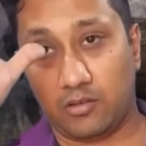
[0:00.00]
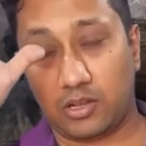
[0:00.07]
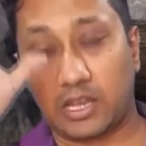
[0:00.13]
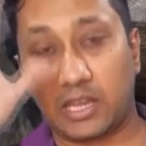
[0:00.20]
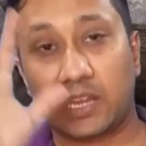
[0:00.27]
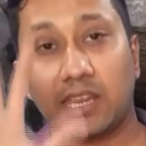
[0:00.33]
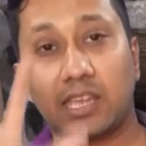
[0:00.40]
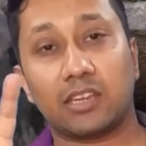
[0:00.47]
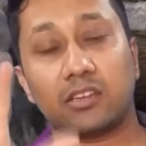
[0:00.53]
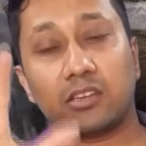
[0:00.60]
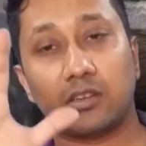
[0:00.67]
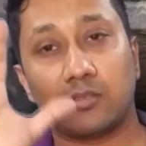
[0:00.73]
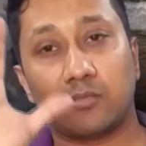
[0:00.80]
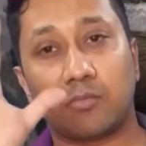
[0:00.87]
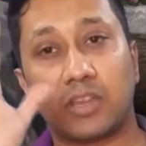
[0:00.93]
connect
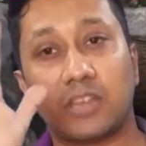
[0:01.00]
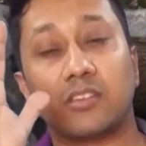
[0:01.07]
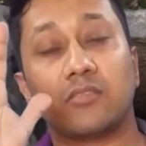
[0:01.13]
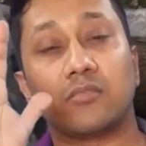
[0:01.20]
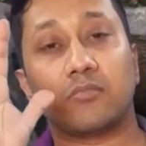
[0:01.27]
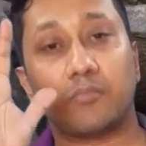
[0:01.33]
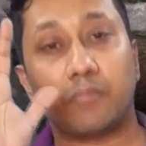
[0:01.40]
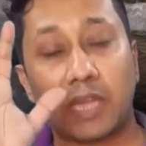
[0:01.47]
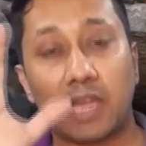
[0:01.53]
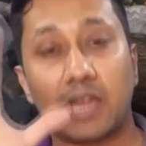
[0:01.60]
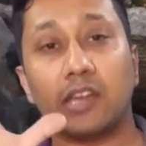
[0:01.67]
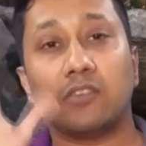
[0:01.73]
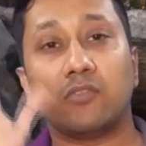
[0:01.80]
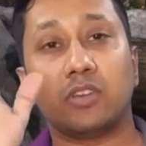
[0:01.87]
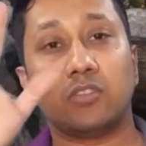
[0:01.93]
my
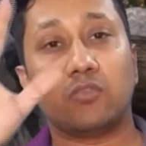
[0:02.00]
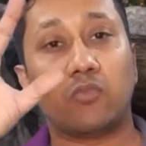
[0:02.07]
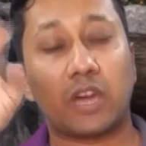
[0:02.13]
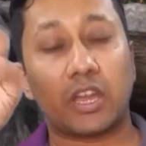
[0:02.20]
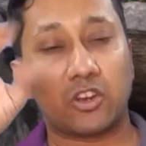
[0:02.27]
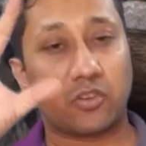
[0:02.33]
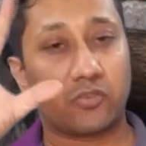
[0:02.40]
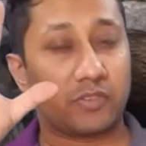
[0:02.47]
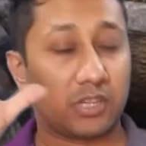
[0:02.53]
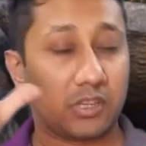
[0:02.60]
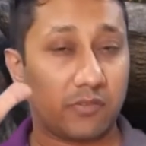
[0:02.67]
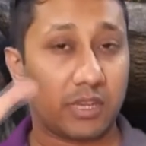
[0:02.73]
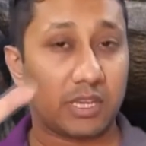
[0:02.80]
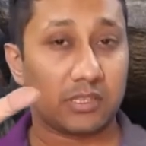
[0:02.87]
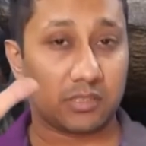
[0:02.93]
band with one of the
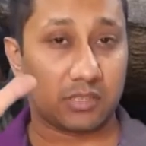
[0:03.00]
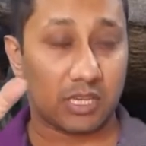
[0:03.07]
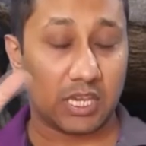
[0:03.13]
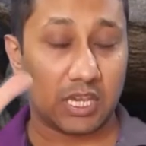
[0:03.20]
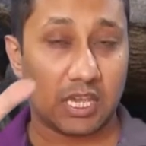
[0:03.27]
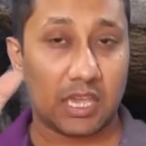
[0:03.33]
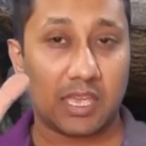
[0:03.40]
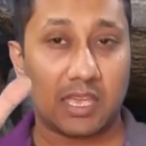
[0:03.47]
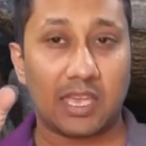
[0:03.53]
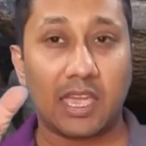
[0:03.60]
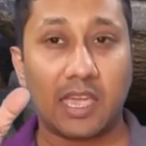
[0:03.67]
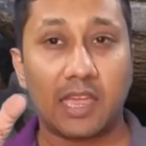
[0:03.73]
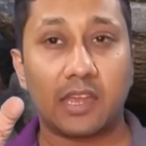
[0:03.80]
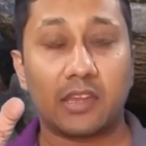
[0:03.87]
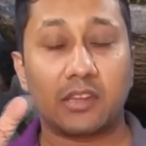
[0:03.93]
device,
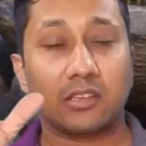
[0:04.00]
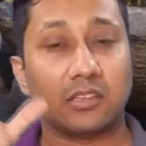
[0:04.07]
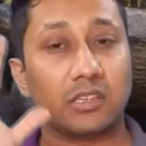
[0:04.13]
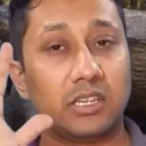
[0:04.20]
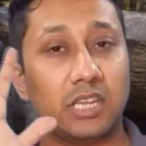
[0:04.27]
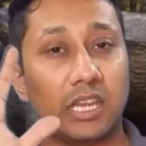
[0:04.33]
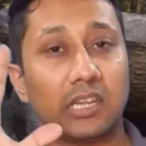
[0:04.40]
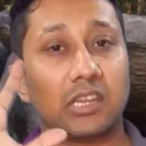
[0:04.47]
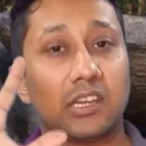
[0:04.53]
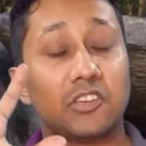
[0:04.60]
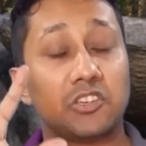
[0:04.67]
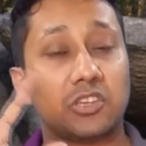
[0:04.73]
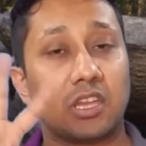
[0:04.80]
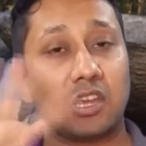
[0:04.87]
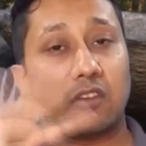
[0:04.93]
and the data
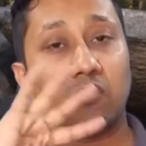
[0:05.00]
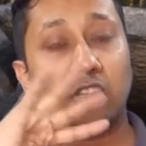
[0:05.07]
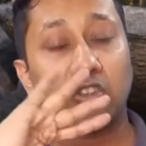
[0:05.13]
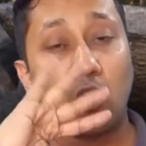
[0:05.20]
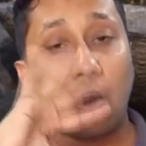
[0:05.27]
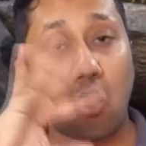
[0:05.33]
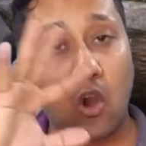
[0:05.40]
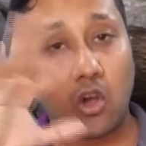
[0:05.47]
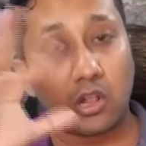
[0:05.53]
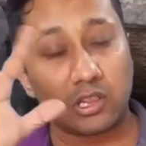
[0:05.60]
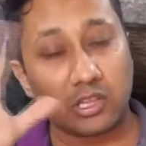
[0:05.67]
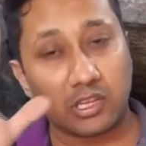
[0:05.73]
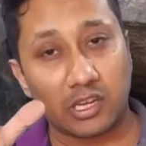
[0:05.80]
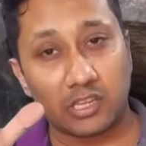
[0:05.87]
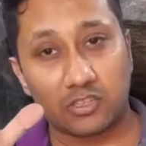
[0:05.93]
is shared with all
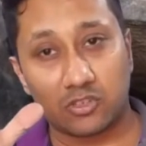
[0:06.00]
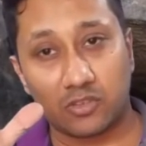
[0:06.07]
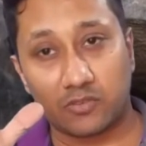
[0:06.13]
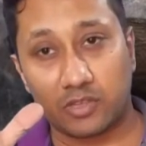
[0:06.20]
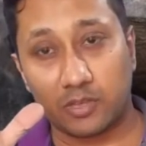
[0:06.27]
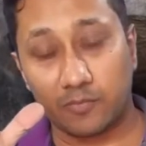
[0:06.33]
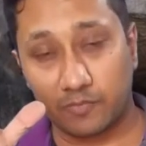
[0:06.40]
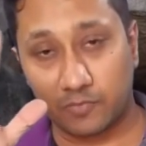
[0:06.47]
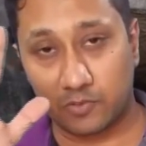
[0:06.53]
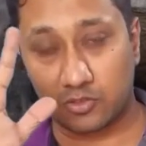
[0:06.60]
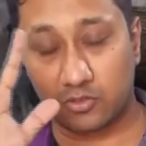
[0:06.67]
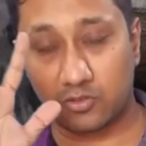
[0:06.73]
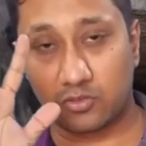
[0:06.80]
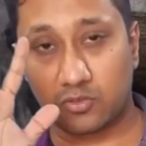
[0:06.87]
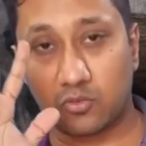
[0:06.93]
the rest of them.
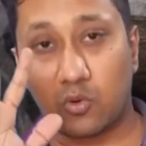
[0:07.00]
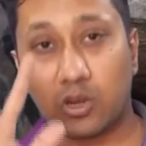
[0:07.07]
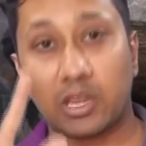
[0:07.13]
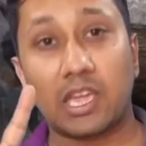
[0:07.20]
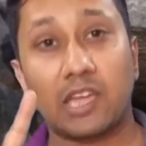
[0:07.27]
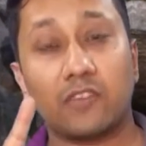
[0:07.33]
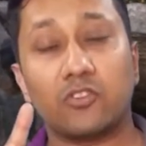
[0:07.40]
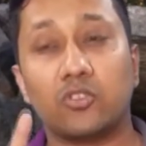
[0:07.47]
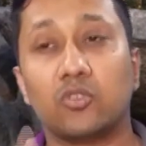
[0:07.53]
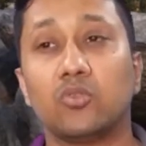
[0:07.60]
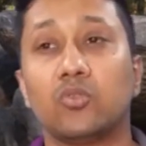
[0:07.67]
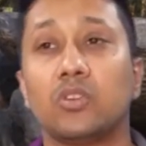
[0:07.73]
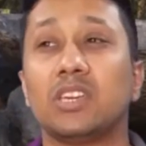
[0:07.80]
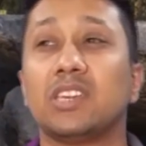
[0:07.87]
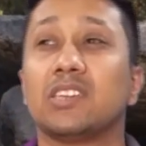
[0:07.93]
So what I have to
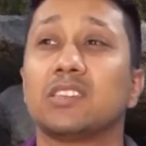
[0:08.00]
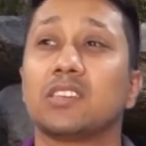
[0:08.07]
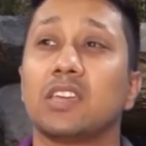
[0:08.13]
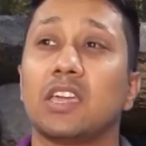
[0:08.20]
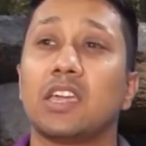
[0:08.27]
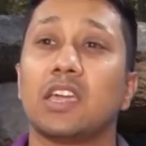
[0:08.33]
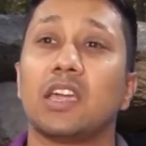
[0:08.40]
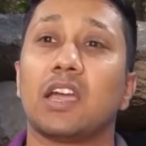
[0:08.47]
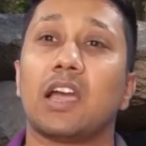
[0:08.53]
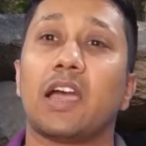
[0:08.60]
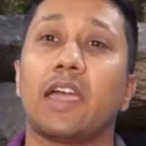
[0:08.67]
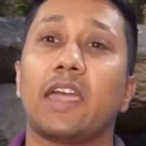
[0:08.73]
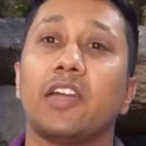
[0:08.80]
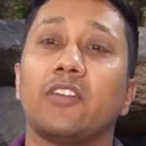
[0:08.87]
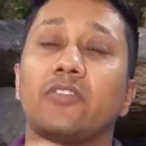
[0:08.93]
do is
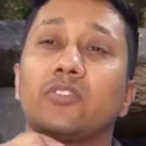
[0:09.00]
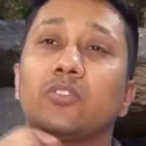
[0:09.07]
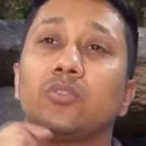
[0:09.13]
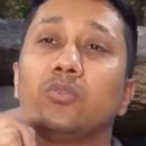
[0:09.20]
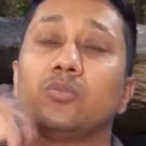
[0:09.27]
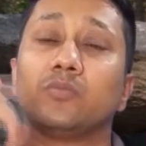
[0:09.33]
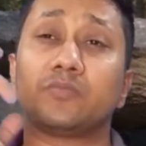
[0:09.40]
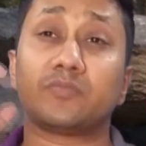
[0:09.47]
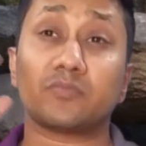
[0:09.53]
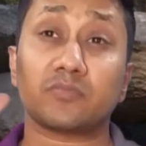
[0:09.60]
I have to